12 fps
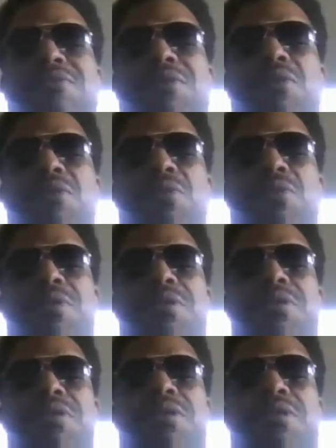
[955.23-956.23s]

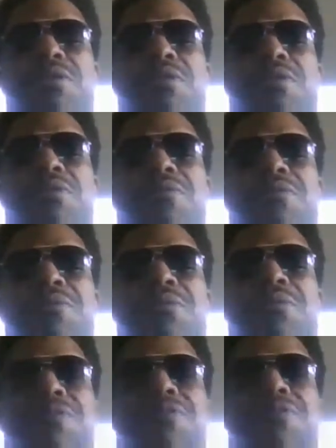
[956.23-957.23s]
recordings from
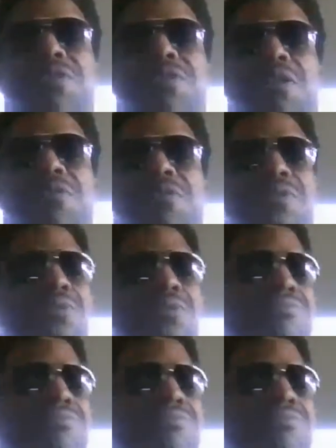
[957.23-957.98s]
different genres.